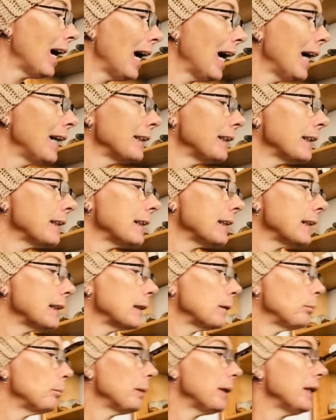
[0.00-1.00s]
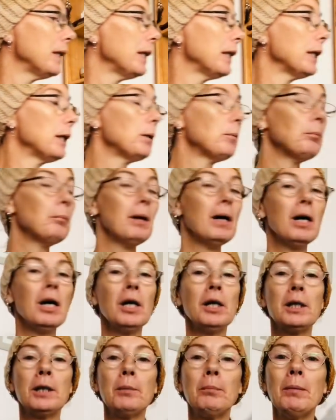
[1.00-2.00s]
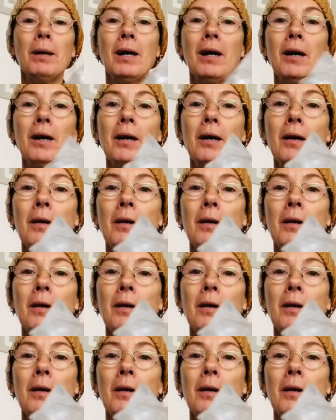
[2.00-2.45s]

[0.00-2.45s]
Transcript: and a spinning Merkaba